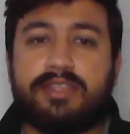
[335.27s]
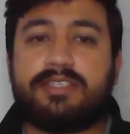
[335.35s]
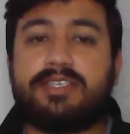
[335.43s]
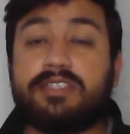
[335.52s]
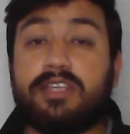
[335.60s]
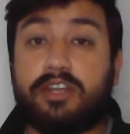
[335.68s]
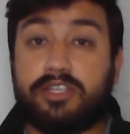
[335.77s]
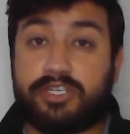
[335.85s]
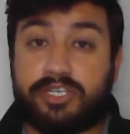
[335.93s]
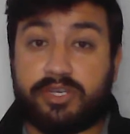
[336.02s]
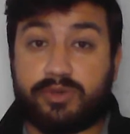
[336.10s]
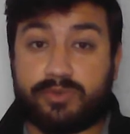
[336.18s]
This is another
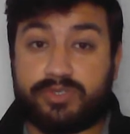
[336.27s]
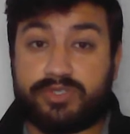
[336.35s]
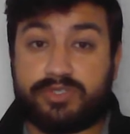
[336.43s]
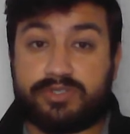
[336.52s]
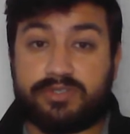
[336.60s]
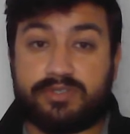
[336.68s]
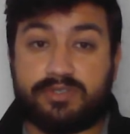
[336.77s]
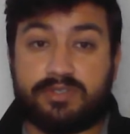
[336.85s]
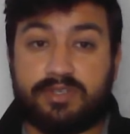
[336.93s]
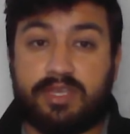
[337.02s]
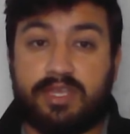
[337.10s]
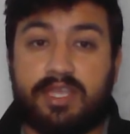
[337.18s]
tricky question.
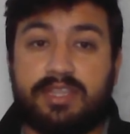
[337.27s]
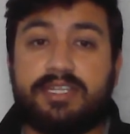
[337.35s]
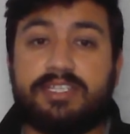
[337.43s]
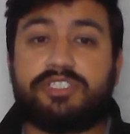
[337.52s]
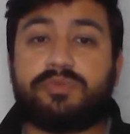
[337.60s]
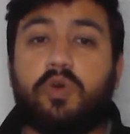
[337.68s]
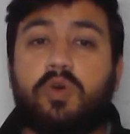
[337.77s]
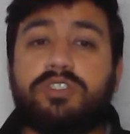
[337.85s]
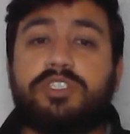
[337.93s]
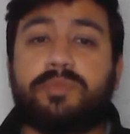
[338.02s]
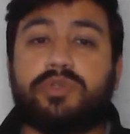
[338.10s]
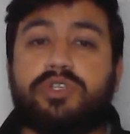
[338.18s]
It's
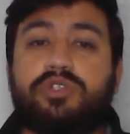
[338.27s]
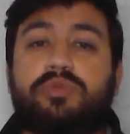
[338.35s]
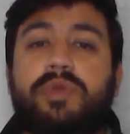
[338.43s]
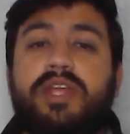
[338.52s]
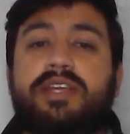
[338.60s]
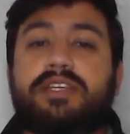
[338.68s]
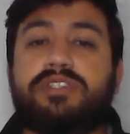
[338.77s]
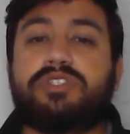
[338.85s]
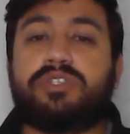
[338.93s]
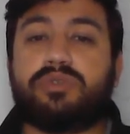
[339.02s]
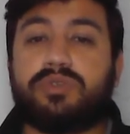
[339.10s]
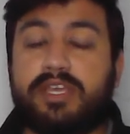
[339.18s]
most important to pay
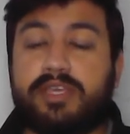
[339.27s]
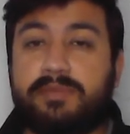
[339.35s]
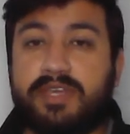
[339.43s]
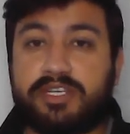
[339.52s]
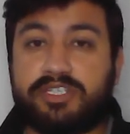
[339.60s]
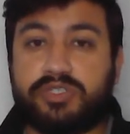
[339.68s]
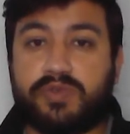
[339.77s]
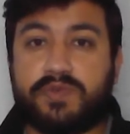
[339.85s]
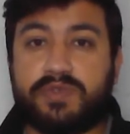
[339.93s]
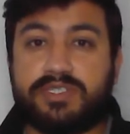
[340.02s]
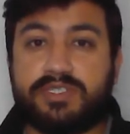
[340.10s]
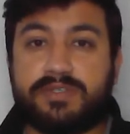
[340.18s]
attention to the immigration
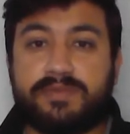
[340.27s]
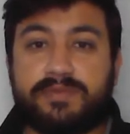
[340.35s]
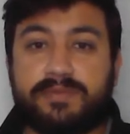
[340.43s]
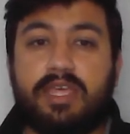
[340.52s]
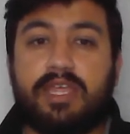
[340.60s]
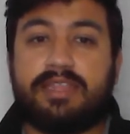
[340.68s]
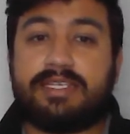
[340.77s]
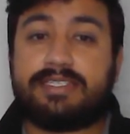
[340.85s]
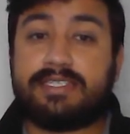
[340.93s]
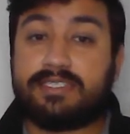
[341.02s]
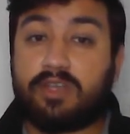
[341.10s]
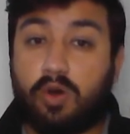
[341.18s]
officer. This
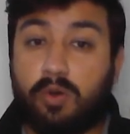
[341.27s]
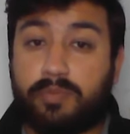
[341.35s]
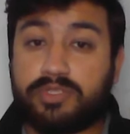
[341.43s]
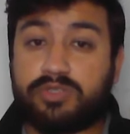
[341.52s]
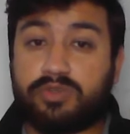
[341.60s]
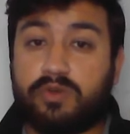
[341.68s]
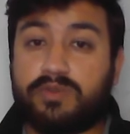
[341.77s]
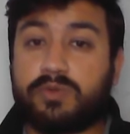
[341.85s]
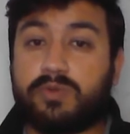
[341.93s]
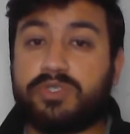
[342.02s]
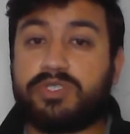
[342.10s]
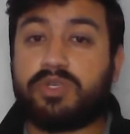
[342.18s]
is the opposite of the
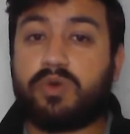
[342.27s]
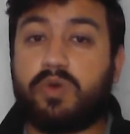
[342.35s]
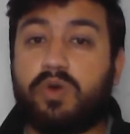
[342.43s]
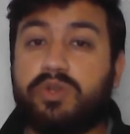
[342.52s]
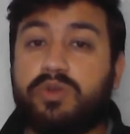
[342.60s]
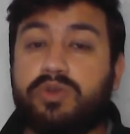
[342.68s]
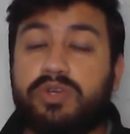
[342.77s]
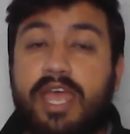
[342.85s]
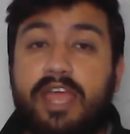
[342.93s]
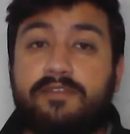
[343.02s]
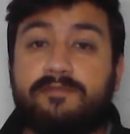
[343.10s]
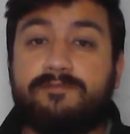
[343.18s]
question on your
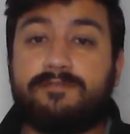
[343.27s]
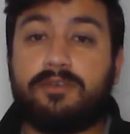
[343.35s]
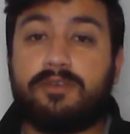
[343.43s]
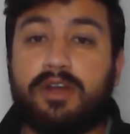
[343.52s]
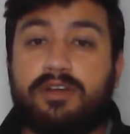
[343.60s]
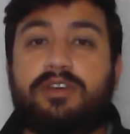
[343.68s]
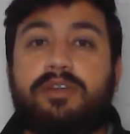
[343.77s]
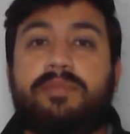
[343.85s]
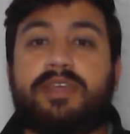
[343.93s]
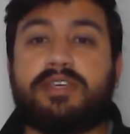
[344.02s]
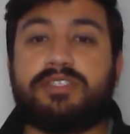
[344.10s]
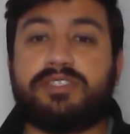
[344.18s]
N400
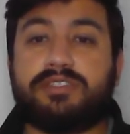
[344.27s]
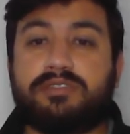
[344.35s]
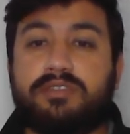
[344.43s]
application.